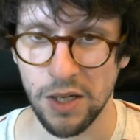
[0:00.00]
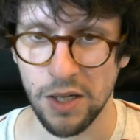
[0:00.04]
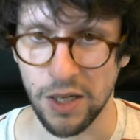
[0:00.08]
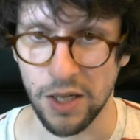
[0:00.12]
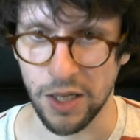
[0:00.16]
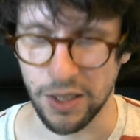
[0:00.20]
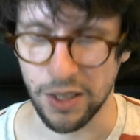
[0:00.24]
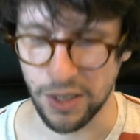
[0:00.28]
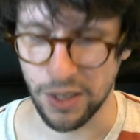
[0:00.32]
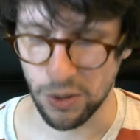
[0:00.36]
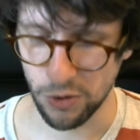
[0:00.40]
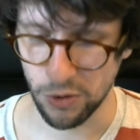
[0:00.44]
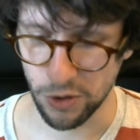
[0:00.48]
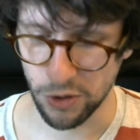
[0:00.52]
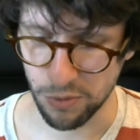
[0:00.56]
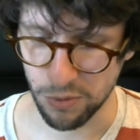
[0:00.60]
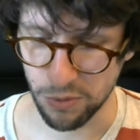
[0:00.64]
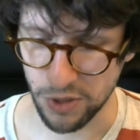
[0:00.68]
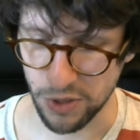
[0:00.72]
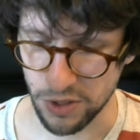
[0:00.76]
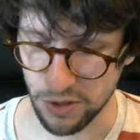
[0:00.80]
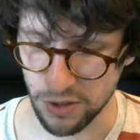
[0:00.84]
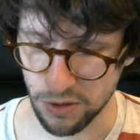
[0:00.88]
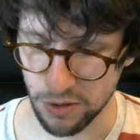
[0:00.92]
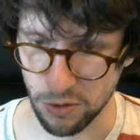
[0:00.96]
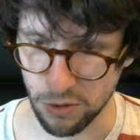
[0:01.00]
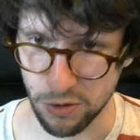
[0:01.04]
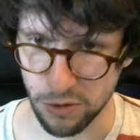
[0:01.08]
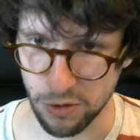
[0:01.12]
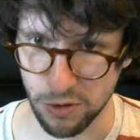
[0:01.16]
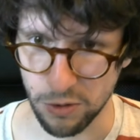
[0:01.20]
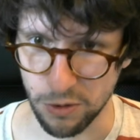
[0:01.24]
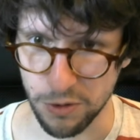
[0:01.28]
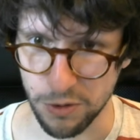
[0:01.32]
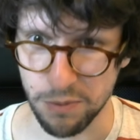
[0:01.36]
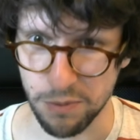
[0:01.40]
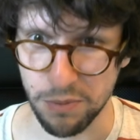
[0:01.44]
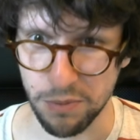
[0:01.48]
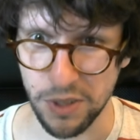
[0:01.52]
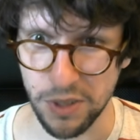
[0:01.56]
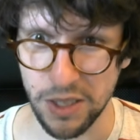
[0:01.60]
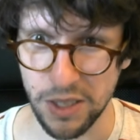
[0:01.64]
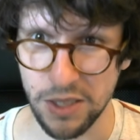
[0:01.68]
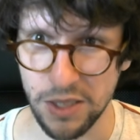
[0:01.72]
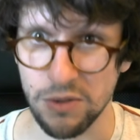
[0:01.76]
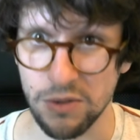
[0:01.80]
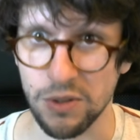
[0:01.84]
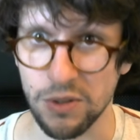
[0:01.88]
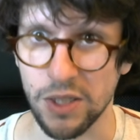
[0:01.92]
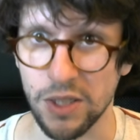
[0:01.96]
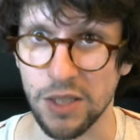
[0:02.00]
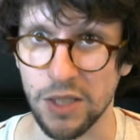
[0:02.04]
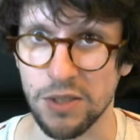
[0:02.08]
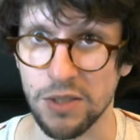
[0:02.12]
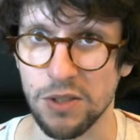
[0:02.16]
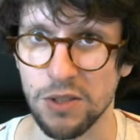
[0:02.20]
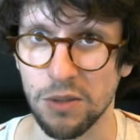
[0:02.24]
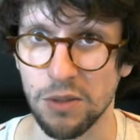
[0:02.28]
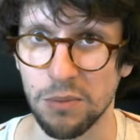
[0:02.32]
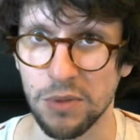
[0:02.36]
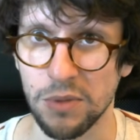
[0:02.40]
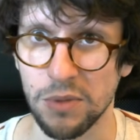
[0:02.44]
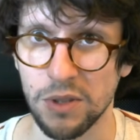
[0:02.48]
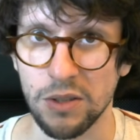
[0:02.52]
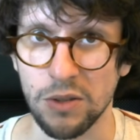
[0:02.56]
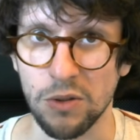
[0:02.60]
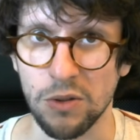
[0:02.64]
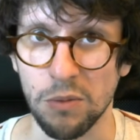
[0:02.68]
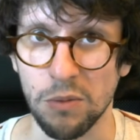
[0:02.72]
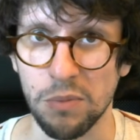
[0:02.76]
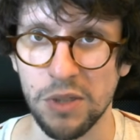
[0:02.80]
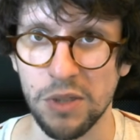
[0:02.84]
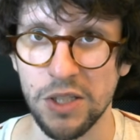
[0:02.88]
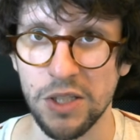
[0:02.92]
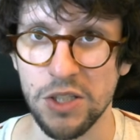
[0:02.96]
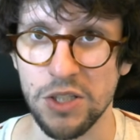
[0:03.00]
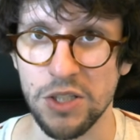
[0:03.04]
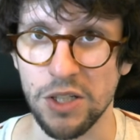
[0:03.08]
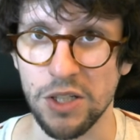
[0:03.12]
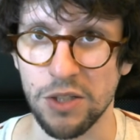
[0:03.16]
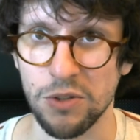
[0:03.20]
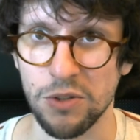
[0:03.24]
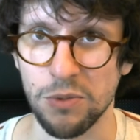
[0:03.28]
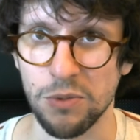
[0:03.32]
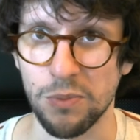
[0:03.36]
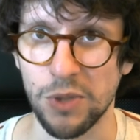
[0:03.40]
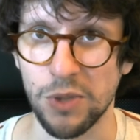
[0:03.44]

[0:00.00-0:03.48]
and now you can press Ctrl space to get some completion,